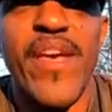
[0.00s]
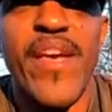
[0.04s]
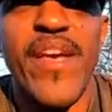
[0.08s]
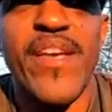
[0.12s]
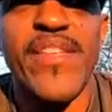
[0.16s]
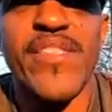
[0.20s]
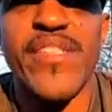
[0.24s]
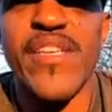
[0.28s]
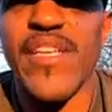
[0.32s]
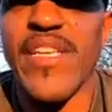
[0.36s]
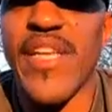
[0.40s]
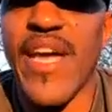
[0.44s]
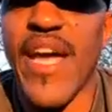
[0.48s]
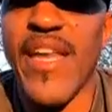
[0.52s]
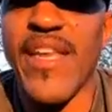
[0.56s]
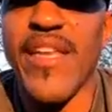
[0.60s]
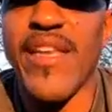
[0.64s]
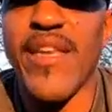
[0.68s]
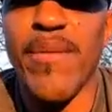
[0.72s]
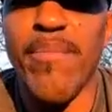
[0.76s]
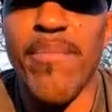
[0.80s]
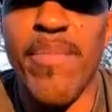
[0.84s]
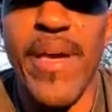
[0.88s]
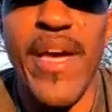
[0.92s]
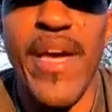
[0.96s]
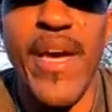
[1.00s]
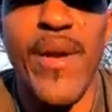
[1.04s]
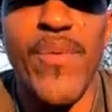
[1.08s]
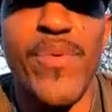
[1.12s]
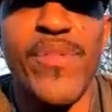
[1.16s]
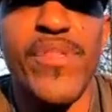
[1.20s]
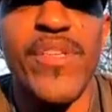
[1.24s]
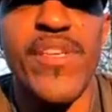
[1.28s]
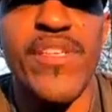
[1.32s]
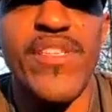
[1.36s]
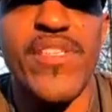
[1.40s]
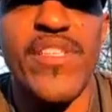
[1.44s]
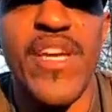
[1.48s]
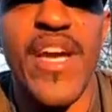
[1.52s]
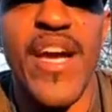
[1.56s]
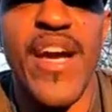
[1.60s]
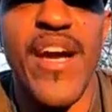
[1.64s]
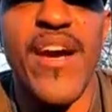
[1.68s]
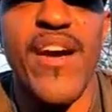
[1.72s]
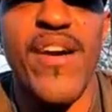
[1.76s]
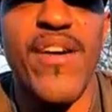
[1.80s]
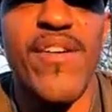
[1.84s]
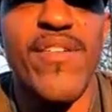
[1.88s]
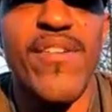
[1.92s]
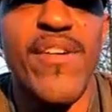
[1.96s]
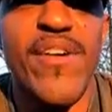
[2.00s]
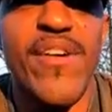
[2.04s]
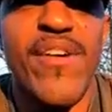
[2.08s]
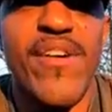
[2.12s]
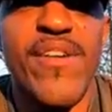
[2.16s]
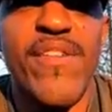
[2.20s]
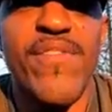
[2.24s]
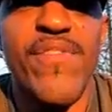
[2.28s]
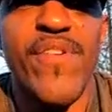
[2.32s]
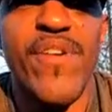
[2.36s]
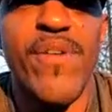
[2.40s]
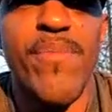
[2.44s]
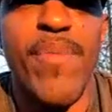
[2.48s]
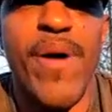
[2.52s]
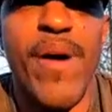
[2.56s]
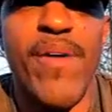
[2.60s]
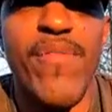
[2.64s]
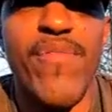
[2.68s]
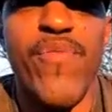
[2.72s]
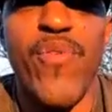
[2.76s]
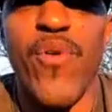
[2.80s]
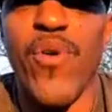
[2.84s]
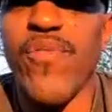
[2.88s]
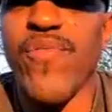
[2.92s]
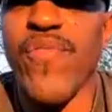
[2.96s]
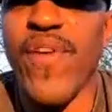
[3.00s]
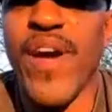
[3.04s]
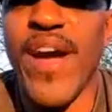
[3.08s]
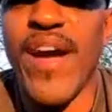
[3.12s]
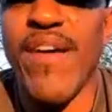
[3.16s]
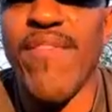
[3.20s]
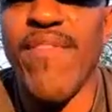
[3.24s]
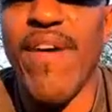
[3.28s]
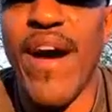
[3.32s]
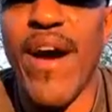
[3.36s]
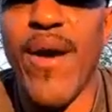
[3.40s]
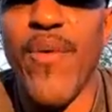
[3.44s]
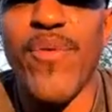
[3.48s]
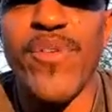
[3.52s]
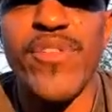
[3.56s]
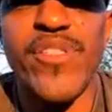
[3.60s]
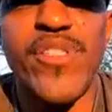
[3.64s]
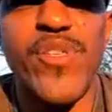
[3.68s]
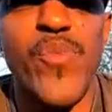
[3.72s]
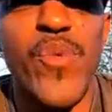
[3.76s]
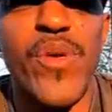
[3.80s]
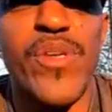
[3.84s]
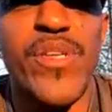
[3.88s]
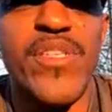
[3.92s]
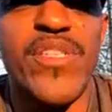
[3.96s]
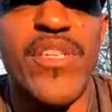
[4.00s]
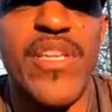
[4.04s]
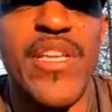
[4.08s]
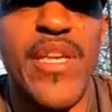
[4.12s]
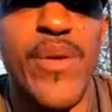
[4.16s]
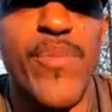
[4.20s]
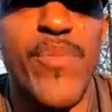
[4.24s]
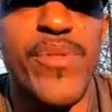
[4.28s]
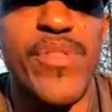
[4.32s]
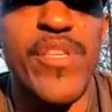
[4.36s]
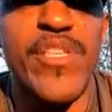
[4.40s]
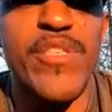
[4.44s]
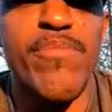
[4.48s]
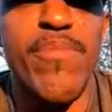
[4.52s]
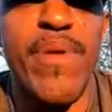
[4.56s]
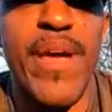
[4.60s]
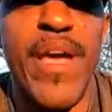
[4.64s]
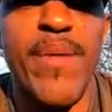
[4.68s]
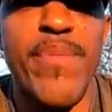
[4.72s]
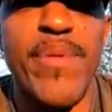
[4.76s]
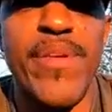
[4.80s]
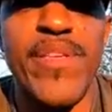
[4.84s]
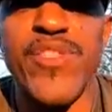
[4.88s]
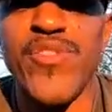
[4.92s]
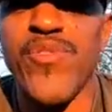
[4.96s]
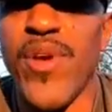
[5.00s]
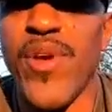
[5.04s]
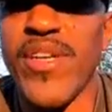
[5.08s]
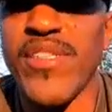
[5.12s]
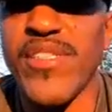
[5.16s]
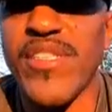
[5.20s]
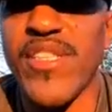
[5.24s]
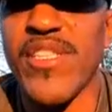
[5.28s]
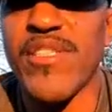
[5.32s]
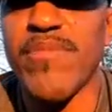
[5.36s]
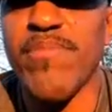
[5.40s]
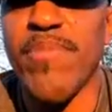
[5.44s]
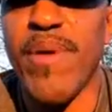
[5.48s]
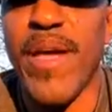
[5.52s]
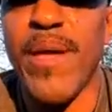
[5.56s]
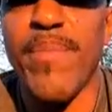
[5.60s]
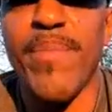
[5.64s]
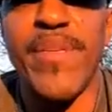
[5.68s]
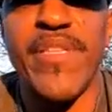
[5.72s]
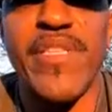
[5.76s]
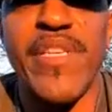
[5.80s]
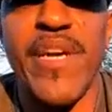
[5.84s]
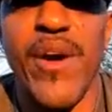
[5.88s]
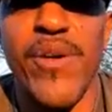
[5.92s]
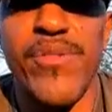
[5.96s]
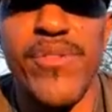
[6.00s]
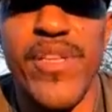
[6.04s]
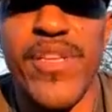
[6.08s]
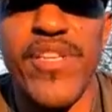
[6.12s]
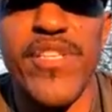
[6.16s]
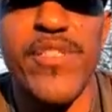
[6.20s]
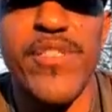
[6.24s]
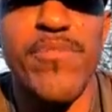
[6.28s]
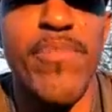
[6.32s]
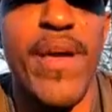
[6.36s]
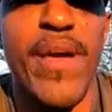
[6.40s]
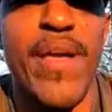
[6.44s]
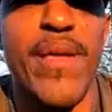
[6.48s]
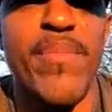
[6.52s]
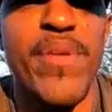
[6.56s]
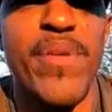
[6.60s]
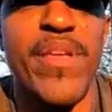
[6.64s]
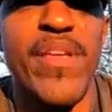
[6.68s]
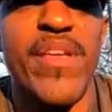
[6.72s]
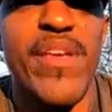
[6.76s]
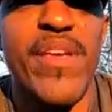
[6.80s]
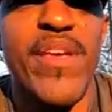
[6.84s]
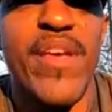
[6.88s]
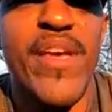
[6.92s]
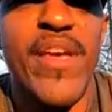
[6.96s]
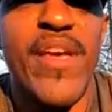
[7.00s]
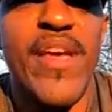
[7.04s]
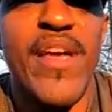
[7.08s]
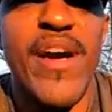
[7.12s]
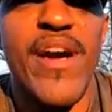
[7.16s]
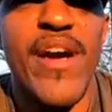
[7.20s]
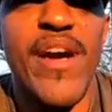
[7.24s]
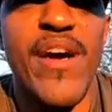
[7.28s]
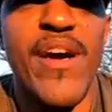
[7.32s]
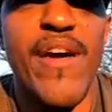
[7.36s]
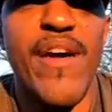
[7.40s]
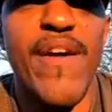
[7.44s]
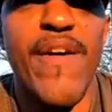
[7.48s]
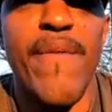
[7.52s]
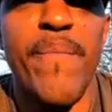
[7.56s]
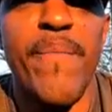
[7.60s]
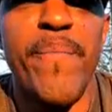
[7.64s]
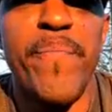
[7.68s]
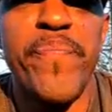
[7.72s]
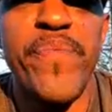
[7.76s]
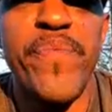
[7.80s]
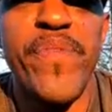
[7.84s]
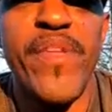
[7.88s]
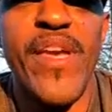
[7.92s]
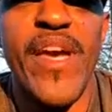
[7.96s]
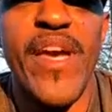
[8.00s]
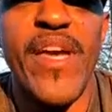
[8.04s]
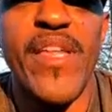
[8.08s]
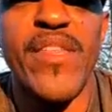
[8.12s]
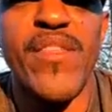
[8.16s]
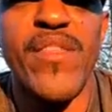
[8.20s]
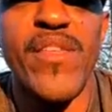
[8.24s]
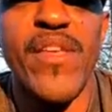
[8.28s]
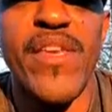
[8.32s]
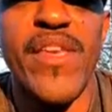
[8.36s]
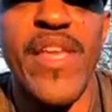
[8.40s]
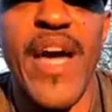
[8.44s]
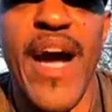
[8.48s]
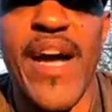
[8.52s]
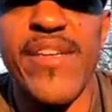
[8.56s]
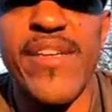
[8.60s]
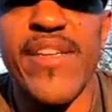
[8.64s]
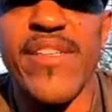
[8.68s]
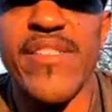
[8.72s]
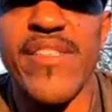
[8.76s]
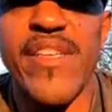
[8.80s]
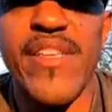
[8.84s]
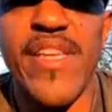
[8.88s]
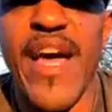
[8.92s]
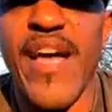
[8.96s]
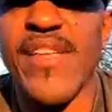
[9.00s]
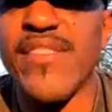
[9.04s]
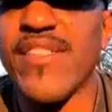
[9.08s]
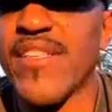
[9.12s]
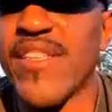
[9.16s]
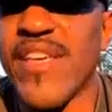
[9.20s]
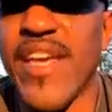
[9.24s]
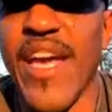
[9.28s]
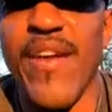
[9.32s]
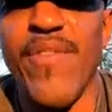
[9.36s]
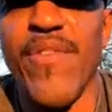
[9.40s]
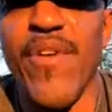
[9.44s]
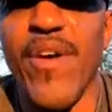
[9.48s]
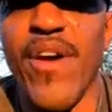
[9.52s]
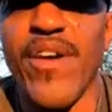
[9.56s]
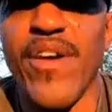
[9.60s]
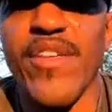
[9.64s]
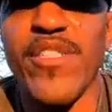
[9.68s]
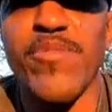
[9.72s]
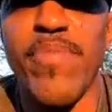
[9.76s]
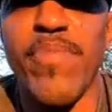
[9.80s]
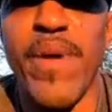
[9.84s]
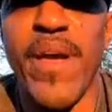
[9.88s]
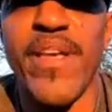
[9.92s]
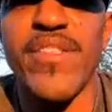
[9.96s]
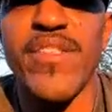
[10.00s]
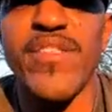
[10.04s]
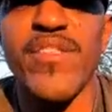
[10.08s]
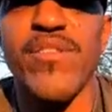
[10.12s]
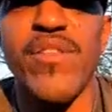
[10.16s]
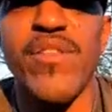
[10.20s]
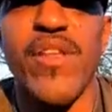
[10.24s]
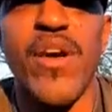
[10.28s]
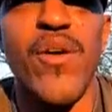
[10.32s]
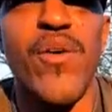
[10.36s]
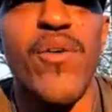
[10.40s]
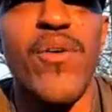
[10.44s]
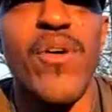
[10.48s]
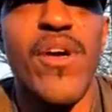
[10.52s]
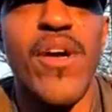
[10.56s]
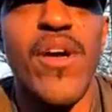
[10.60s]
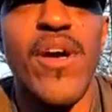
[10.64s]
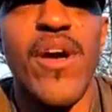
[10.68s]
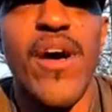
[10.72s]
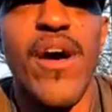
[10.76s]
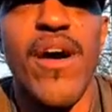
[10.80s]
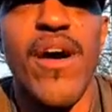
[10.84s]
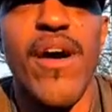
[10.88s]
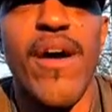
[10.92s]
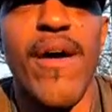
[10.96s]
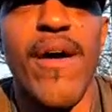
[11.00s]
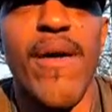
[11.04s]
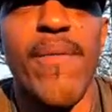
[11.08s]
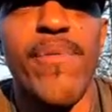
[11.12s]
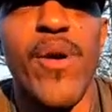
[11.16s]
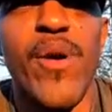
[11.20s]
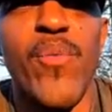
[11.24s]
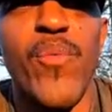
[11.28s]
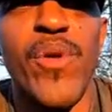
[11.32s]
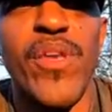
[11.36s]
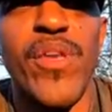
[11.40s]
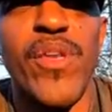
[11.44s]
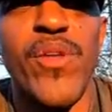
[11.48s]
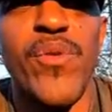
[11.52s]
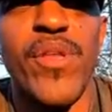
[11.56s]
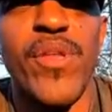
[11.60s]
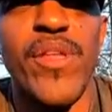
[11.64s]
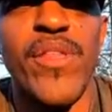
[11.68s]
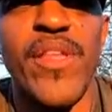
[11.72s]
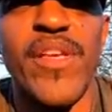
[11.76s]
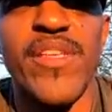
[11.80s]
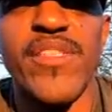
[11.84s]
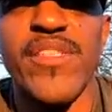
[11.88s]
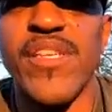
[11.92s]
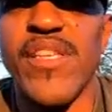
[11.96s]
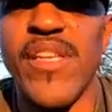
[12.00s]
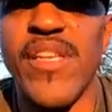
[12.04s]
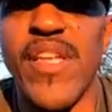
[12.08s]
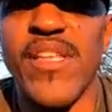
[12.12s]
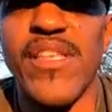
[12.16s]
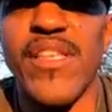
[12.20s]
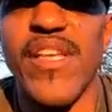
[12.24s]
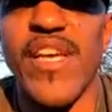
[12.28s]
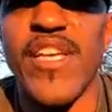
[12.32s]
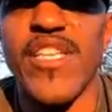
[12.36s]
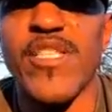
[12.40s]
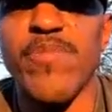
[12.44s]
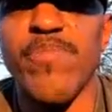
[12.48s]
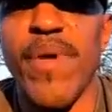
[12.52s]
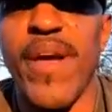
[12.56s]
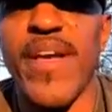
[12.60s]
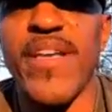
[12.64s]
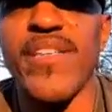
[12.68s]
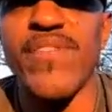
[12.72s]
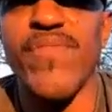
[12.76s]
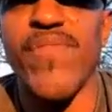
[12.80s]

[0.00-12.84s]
And she laid in the bed with this child for about 4 or 5 hours. She went to sleep with this baby, dressed this baby, talked to this baby, and the doctors and I just gave her space, because we knew that she needed that space